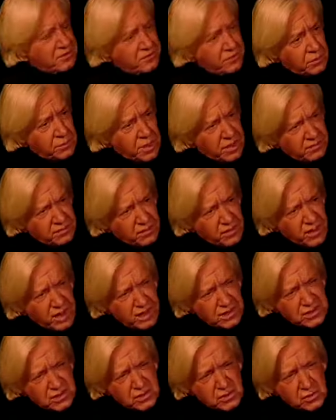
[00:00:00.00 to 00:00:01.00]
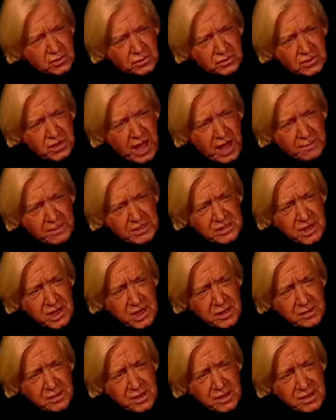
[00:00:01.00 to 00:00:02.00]
film after that? You did Happy
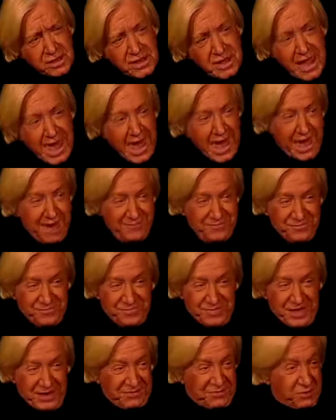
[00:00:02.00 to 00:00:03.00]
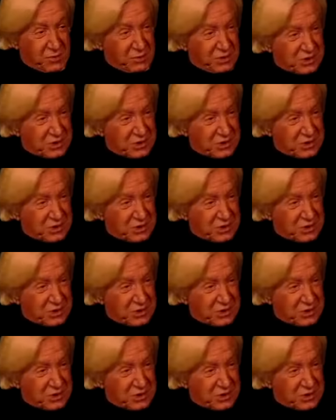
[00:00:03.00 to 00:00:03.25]
Time? That's Louis